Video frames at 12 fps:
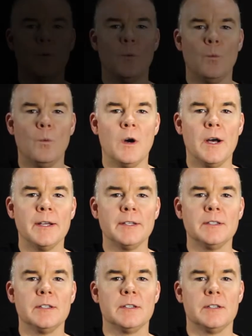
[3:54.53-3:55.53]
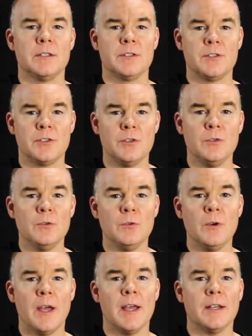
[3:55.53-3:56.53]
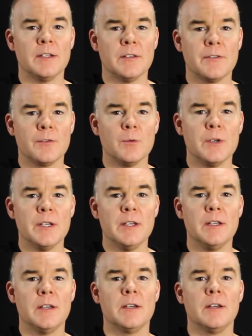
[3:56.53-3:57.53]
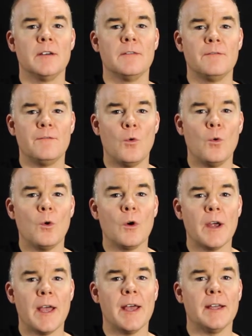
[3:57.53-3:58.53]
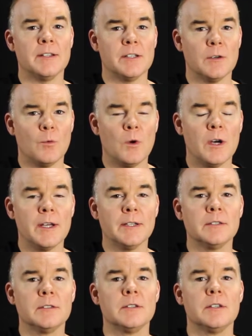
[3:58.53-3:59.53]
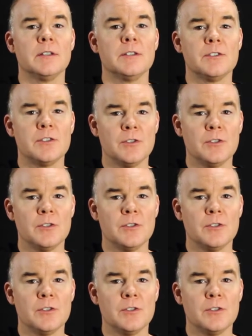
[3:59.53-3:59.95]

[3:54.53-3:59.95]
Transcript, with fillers: One, two, and a three, four, and a one,